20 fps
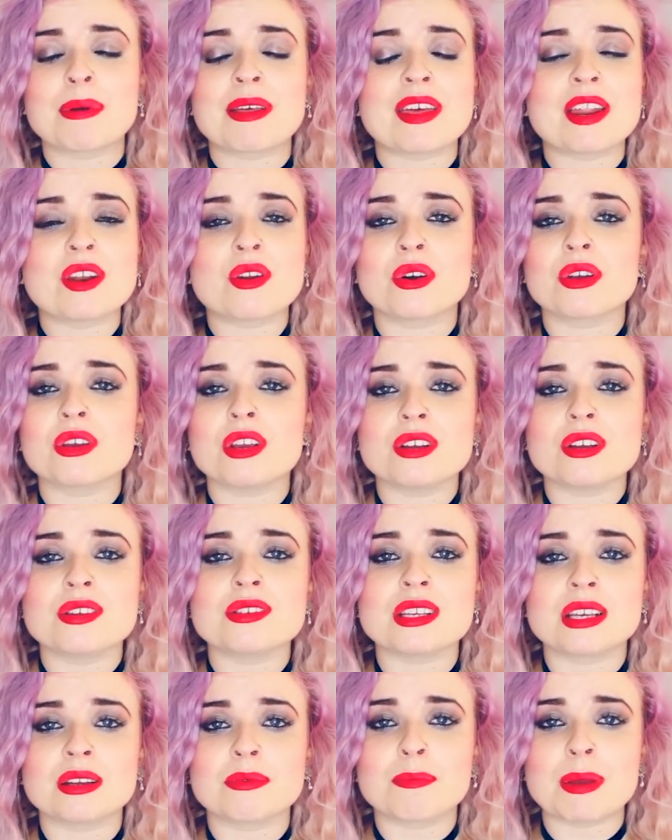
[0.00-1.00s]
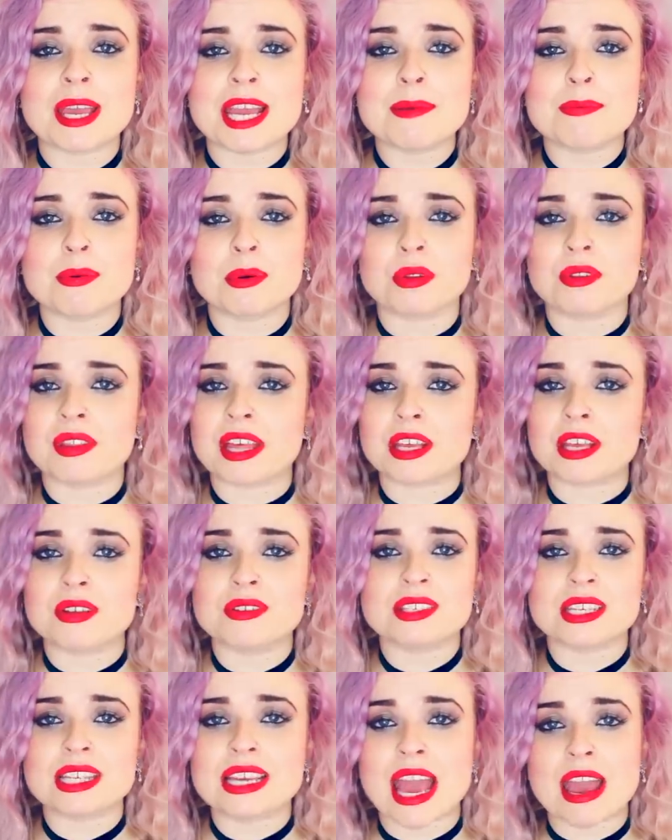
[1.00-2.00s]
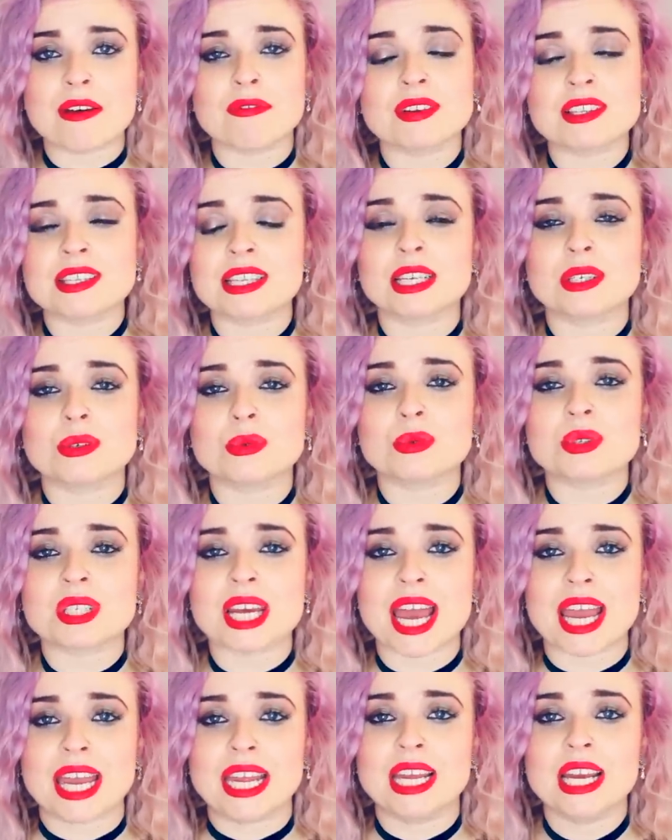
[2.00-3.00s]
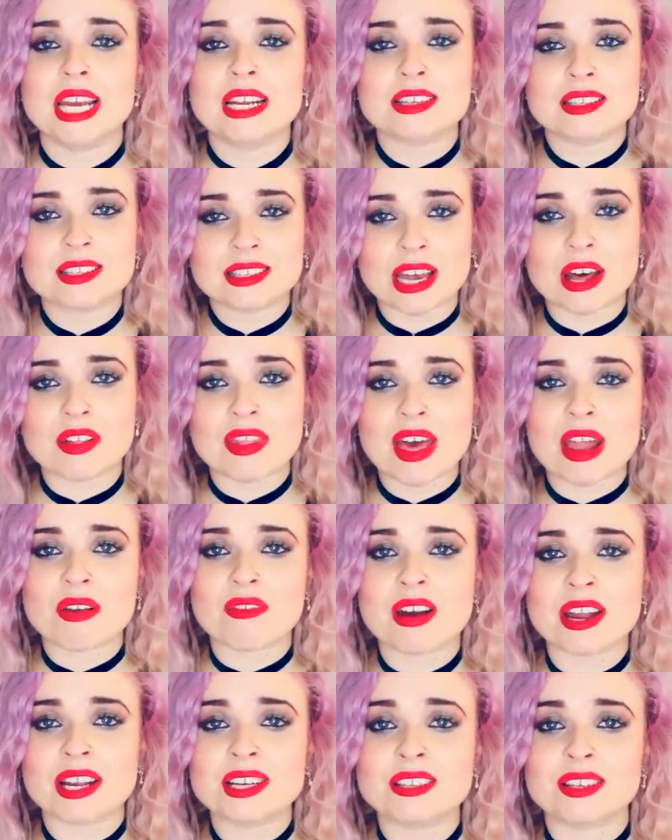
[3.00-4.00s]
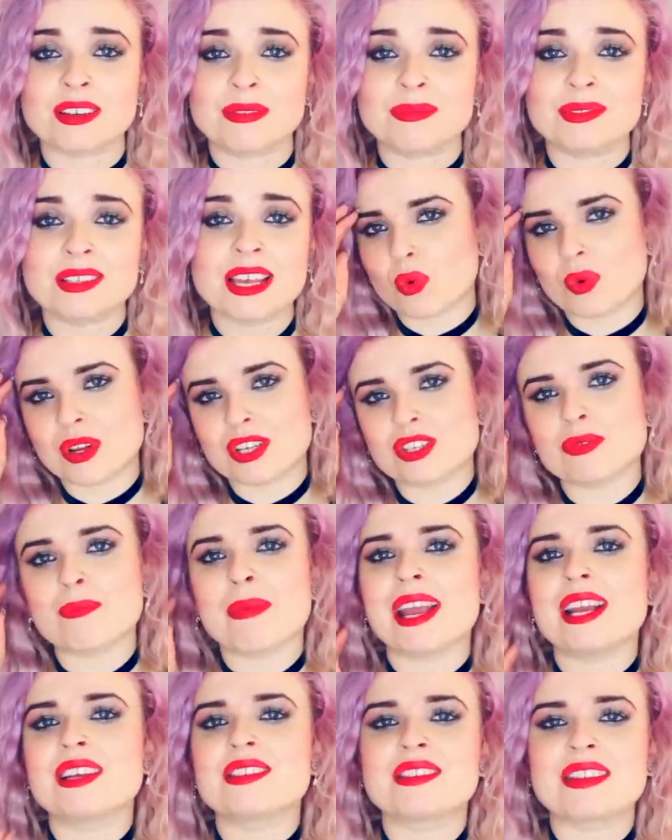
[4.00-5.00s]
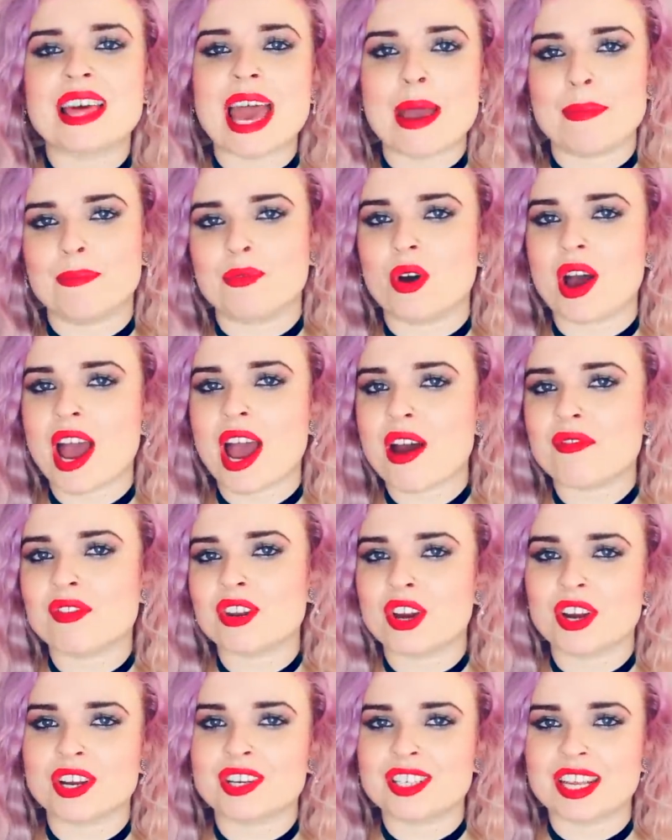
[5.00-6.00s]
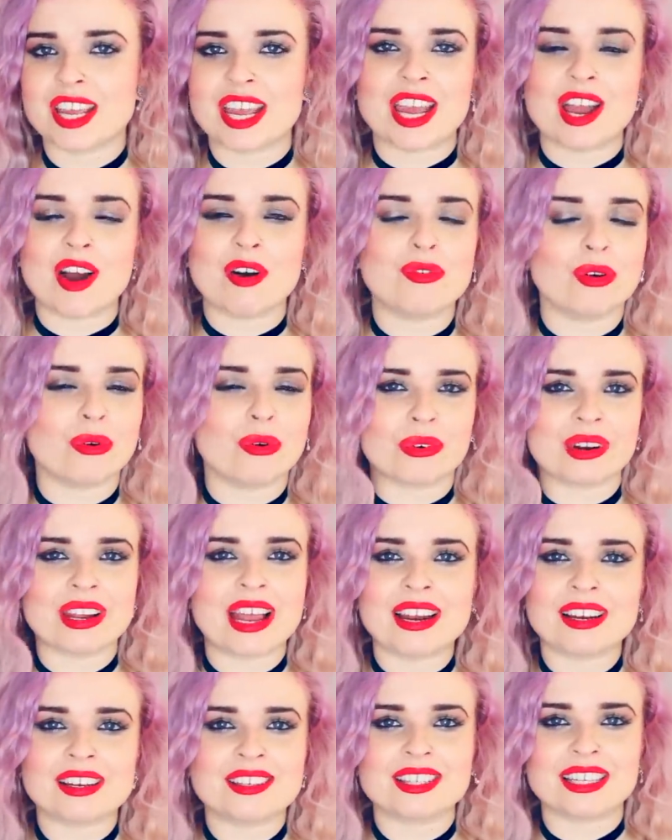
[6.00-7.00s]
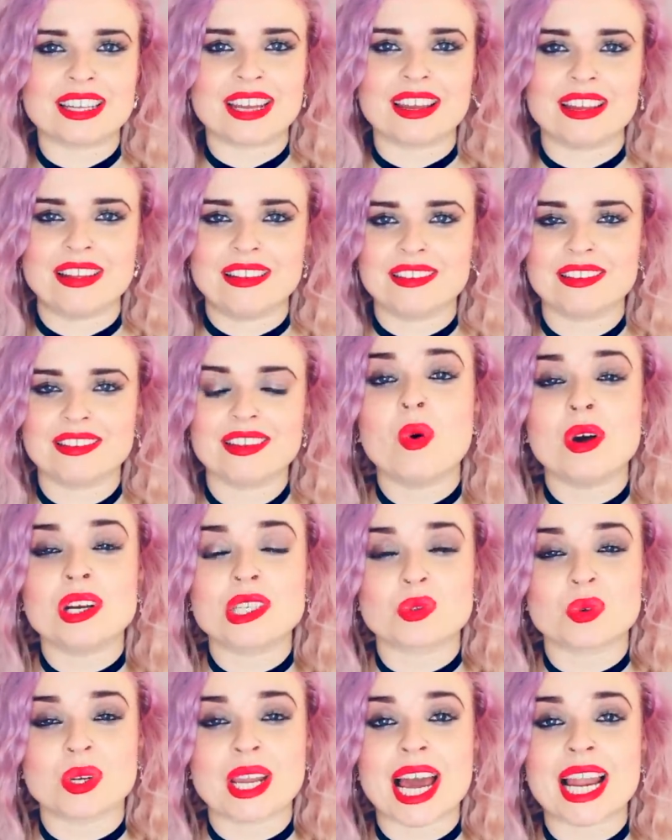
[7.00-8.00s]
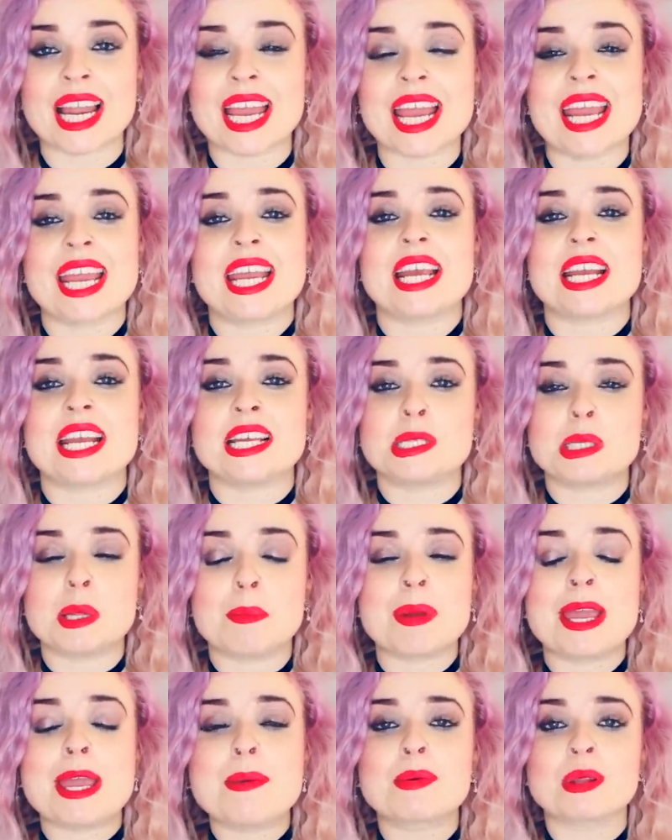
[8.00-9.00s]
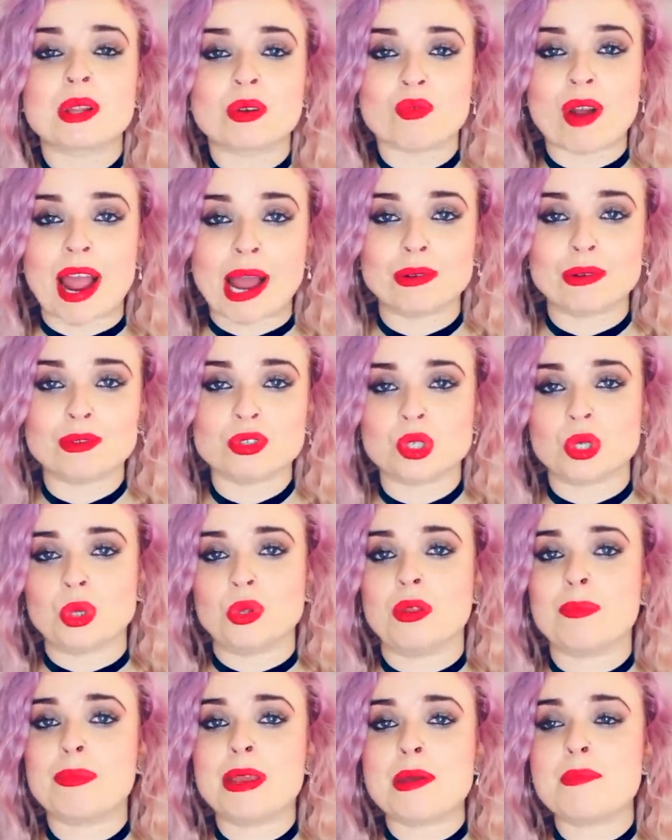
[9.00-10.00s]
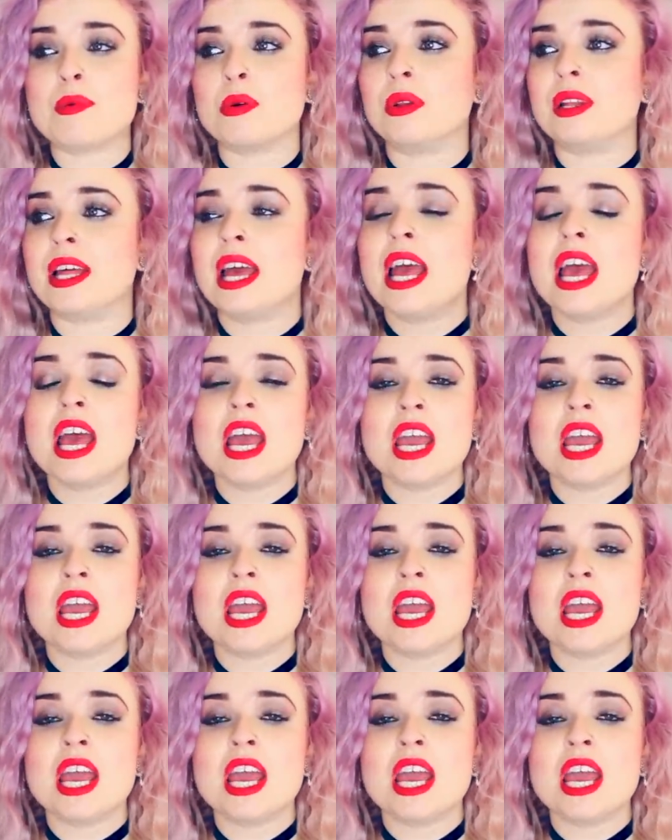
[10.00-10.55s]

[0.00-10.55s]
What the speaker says: but they're not using people that you see every single day to sell their items, which makes them not have an idea of what reality is. What is reality is the people around you, the people